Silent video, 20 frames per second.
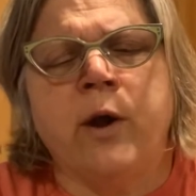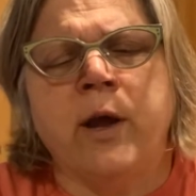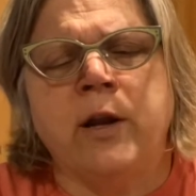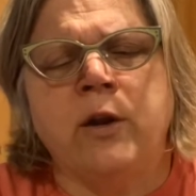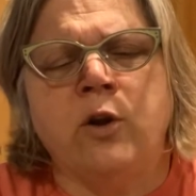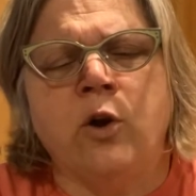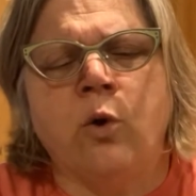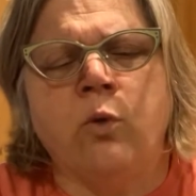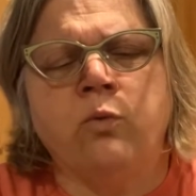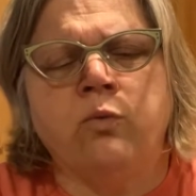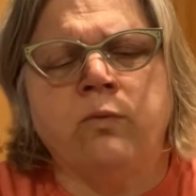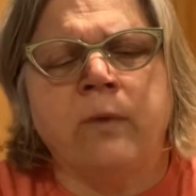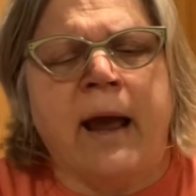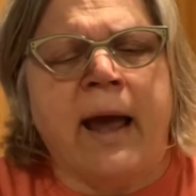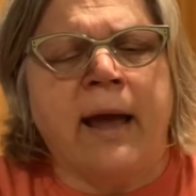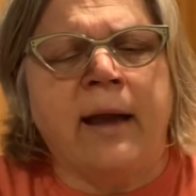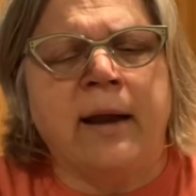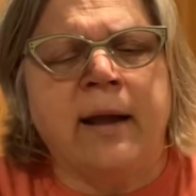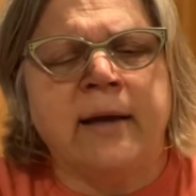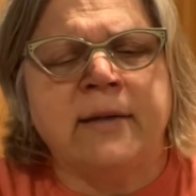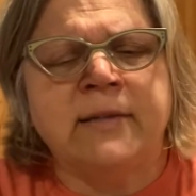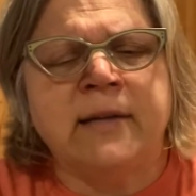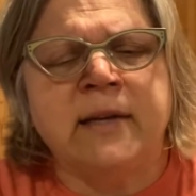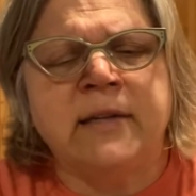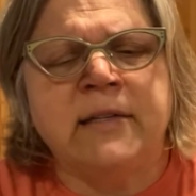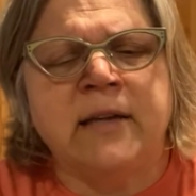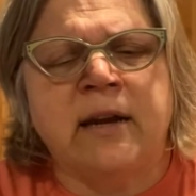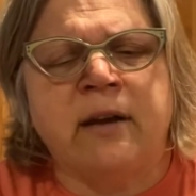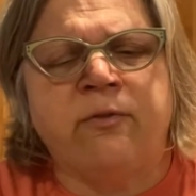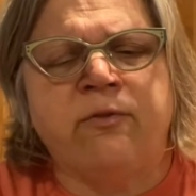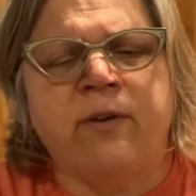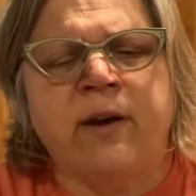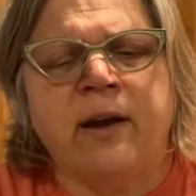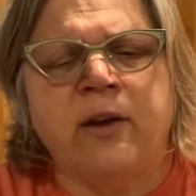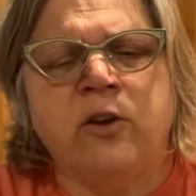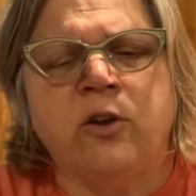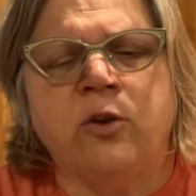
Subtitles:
and no rat has identified